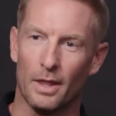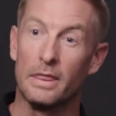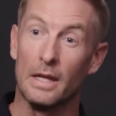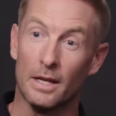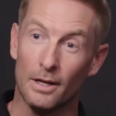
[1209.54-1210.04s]

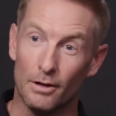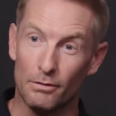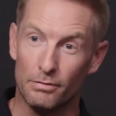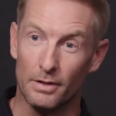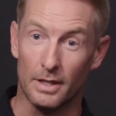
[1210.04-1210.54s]
think
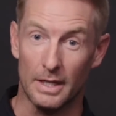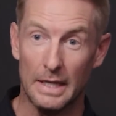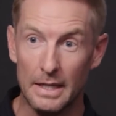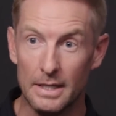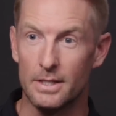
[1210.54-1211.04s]
of the
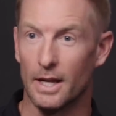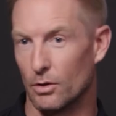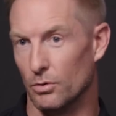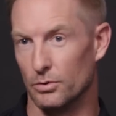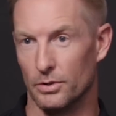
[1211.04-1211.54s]
key
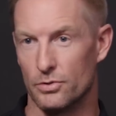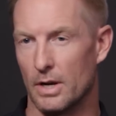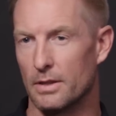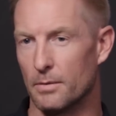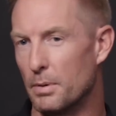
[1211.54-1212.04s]
stakeholders,
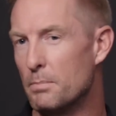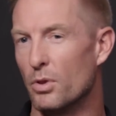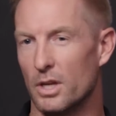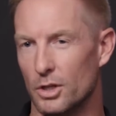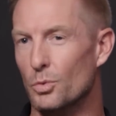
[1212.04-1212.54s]
right, the people
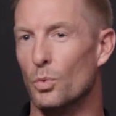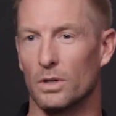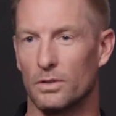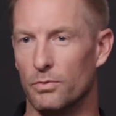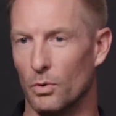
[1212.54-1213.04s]
that you
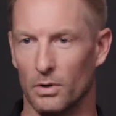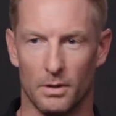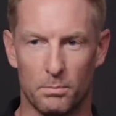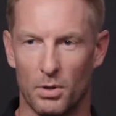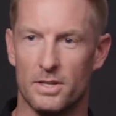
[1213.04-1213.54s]
work for and
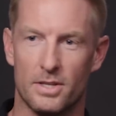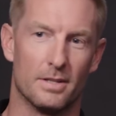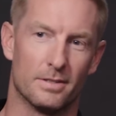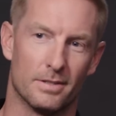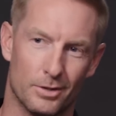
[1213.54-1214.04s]
the
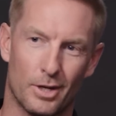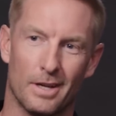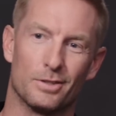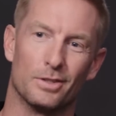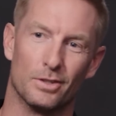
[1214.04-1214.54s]
presidents and the
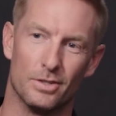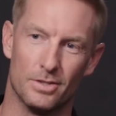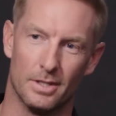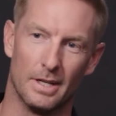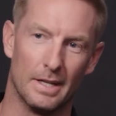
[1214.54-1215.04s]

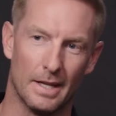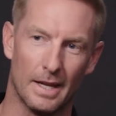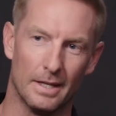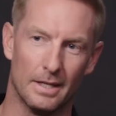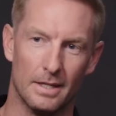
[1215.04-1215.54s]
chancellors and
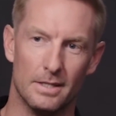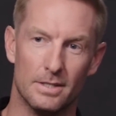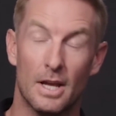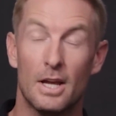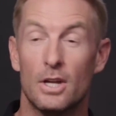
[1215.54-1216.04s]

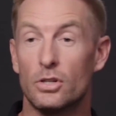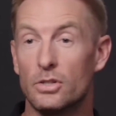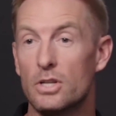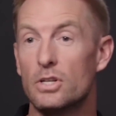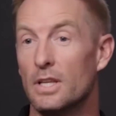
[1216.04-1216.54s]
ADs,
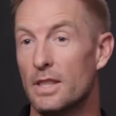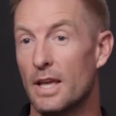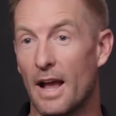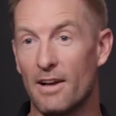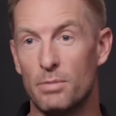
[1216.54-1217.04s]
traditionally they
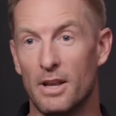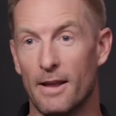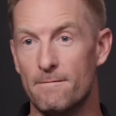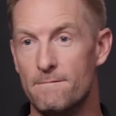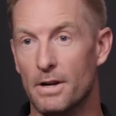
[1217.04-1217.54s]
have been
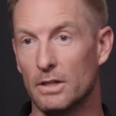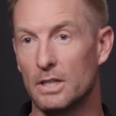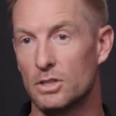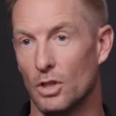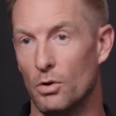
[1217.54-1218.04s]
a very
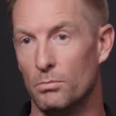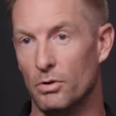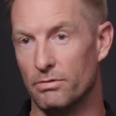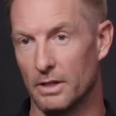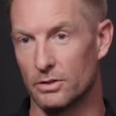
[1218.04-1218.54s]

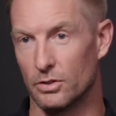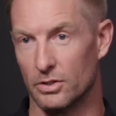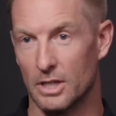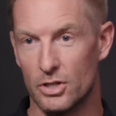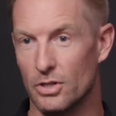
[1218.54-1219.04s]
slow-moving,
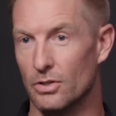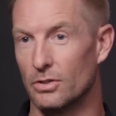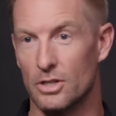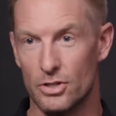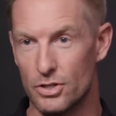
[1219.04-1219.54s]
traditional,
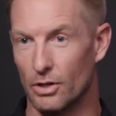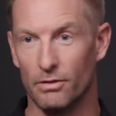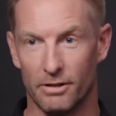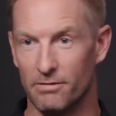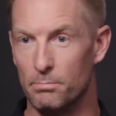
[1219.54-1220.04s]

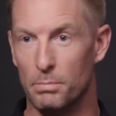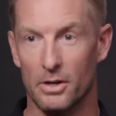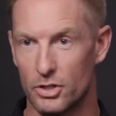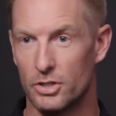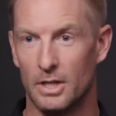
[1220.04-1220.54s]
conservative
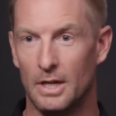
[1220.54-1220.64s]
bunch.